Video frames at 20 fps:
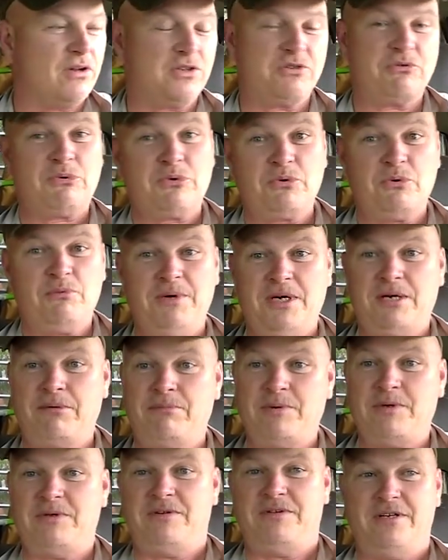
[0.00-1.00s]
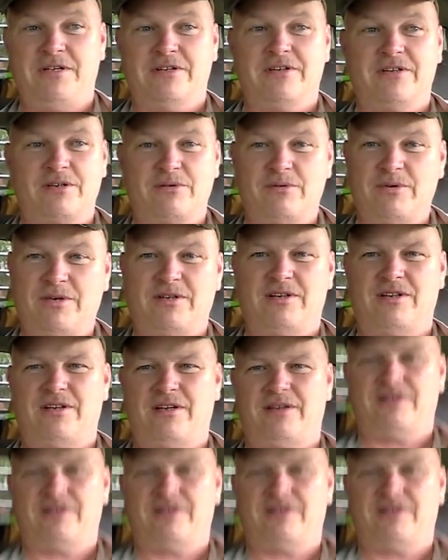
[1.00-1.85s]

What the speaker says: I said, "Well, don't make a big deal. I don't want to, like,